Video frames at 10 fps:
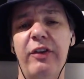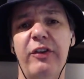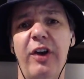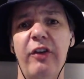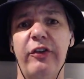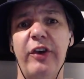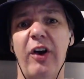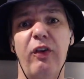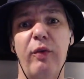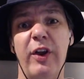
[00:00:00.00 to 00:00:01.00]
Tars
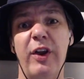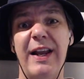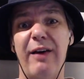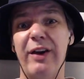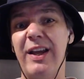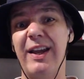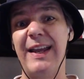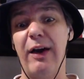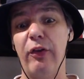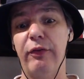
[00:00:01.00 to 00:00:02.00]
started off with an early error,
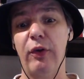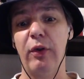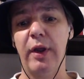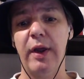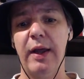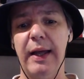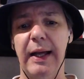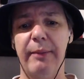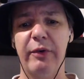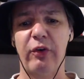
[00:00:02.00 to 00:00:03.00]
kicking out in the full,
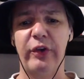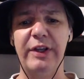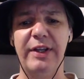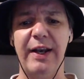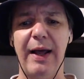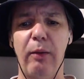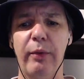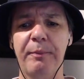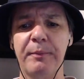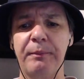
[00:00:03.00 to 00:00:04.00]
which obviously didn't help
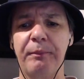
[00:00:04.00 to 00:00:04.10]
them.